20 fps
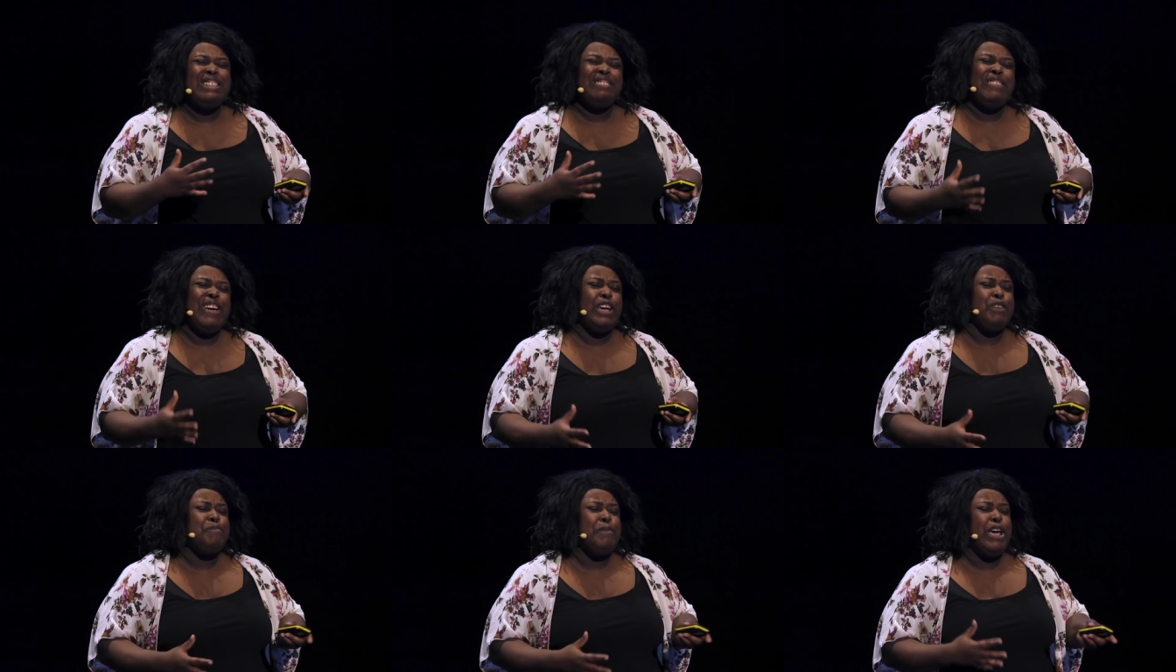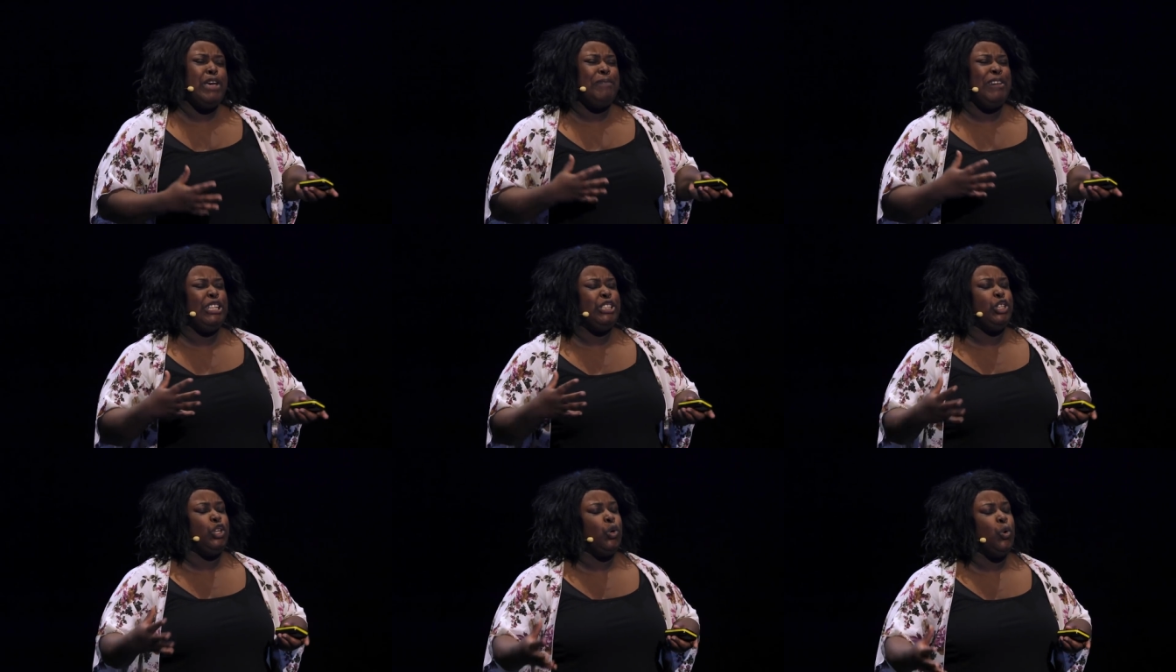like
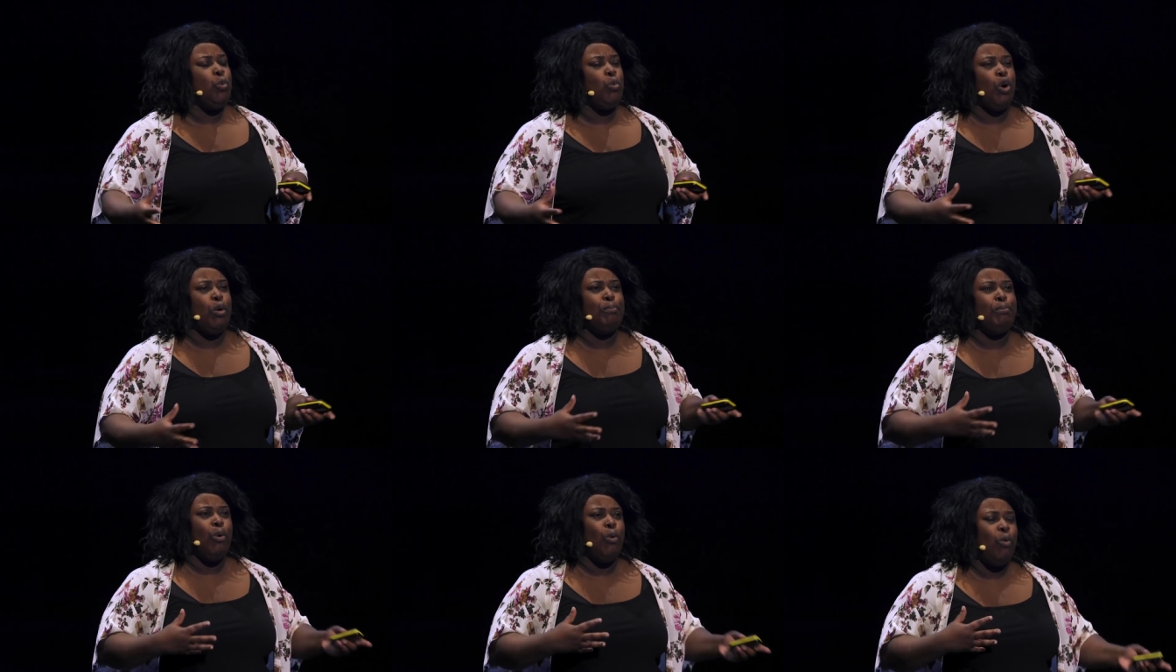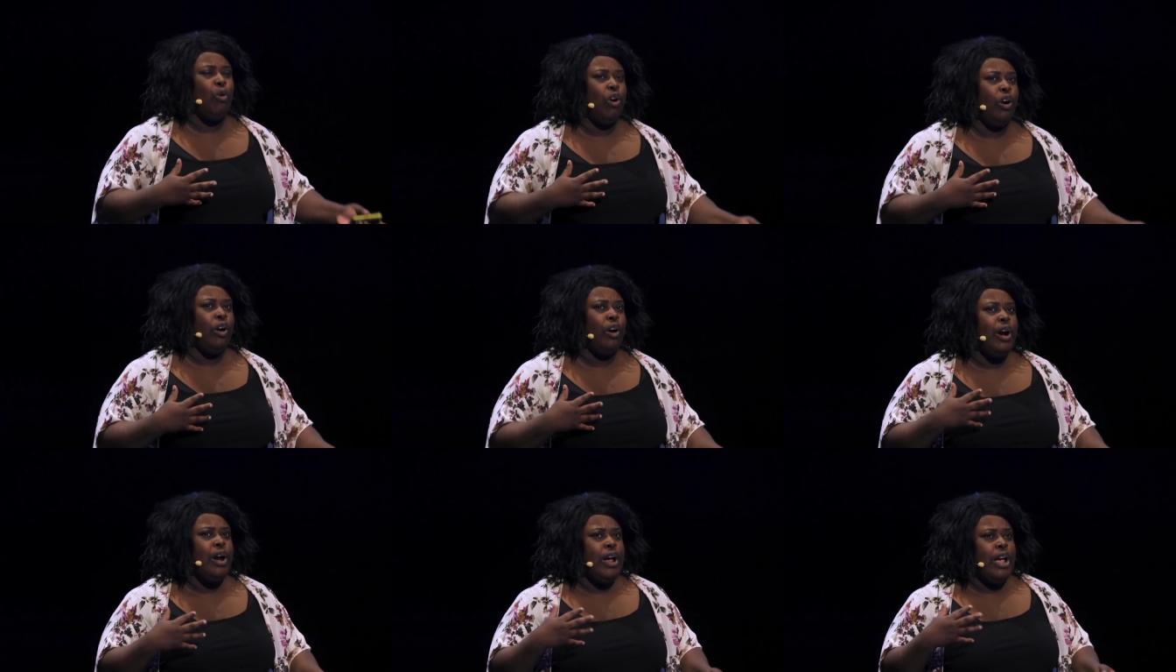maybe 2 or
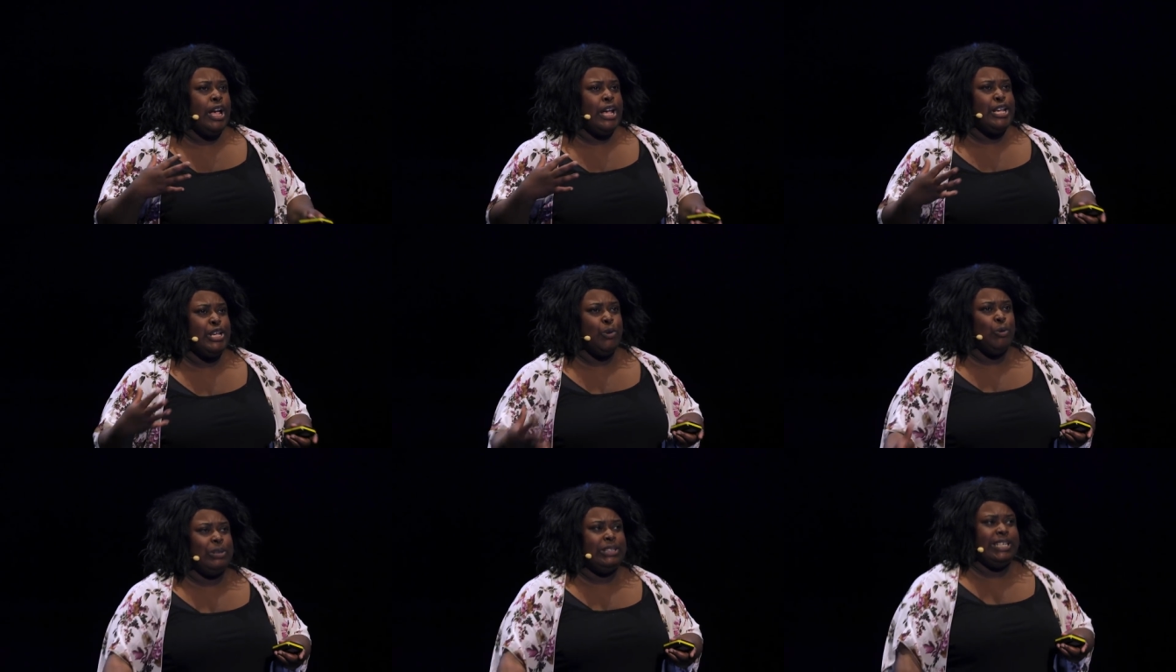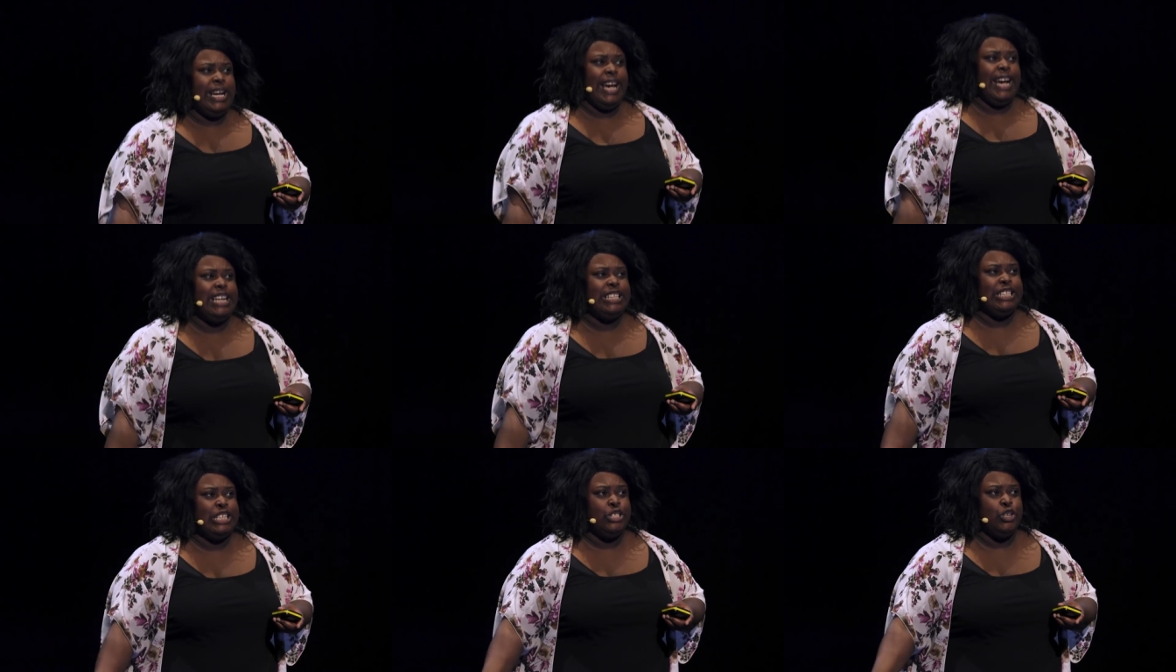more use
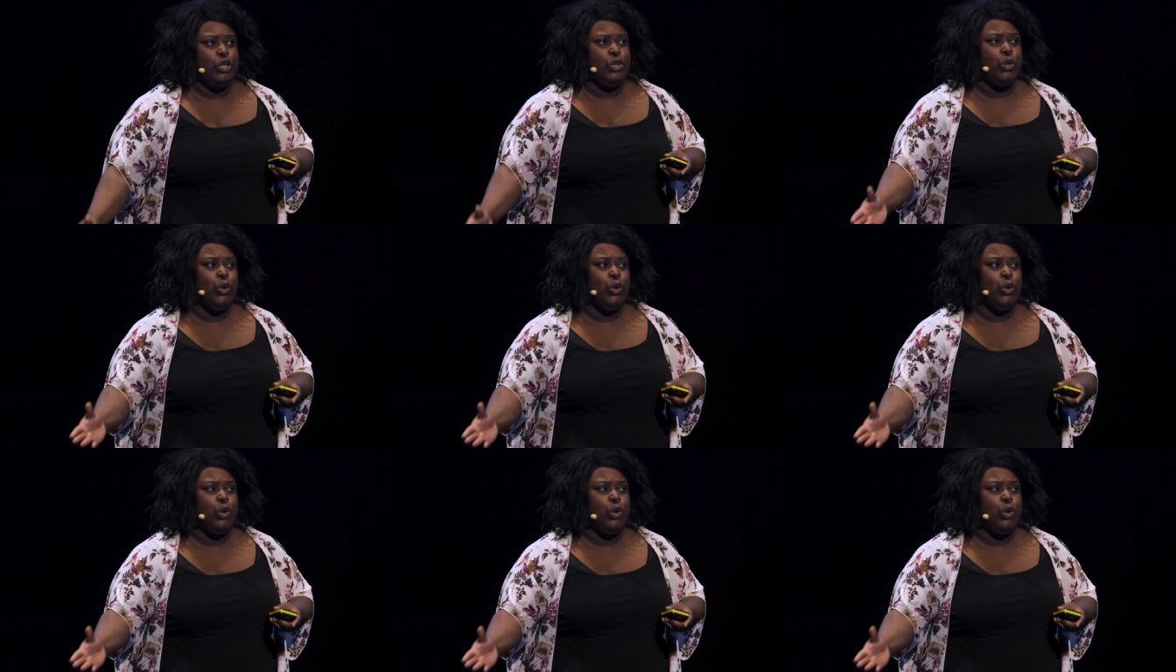cases or